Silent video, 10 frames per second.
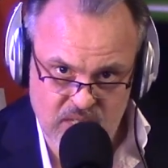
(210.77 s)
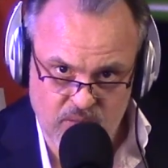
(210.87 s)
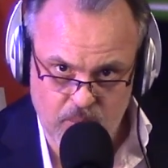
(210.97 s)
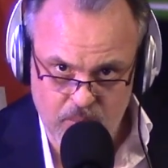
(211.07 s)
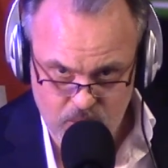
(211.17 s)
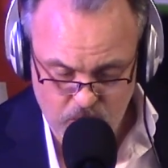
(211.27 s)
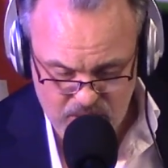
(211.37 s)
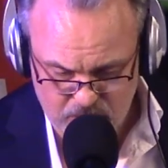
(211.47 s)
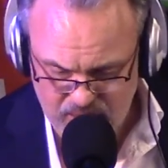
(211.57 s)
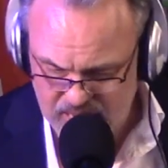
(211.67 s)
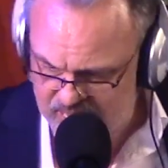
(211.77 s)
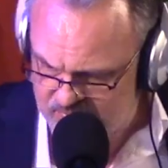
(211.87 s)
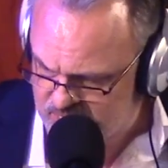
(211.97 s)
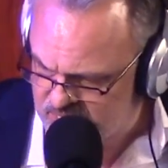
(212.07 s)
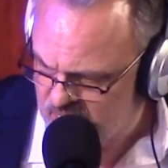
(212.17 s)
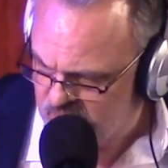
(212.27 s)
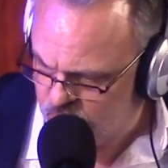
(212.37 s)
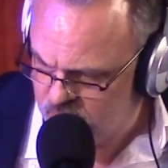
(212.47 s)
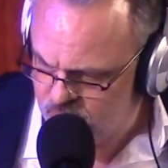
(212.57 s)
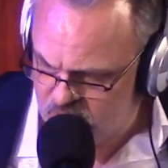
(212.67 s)
of the Midwest plains,
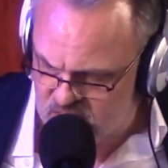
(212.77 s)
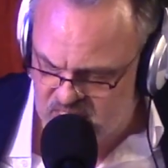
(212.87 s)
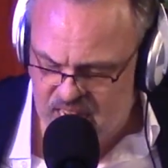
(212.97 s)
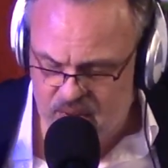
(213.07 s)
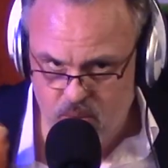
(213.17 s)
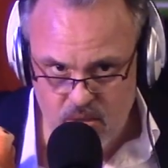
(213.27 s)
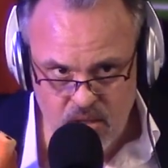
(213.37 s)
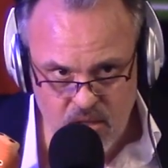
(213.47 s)
with the sound